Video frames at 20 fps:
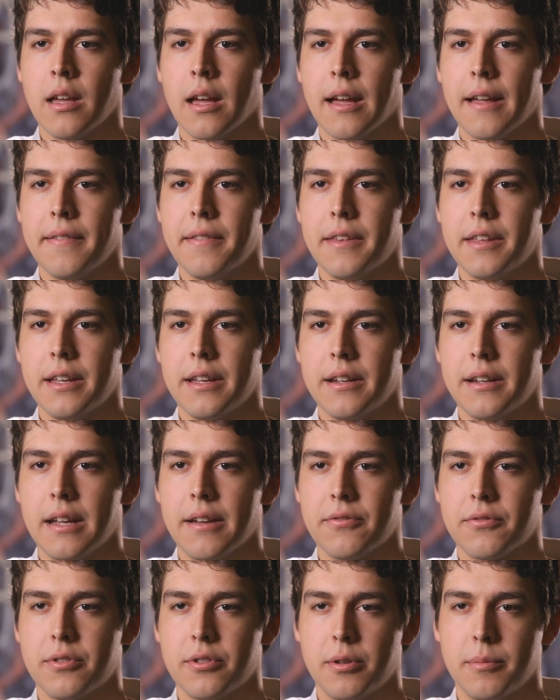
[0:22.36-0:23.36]
And then
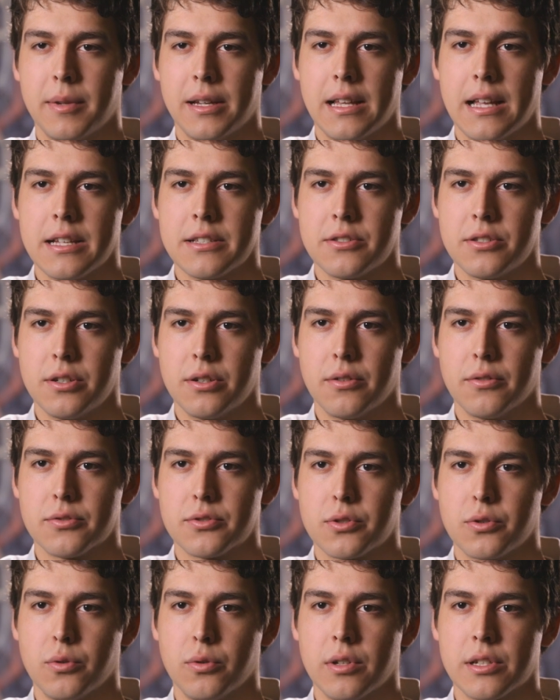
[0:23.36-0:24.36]
after my last year of
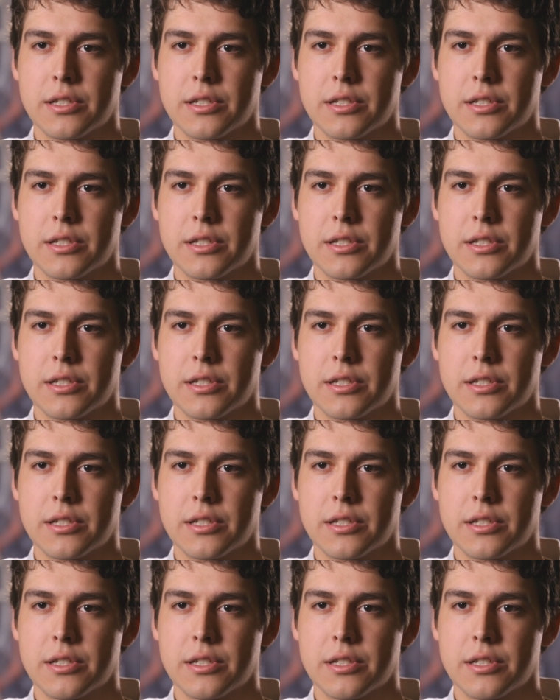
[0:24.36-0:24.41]
school,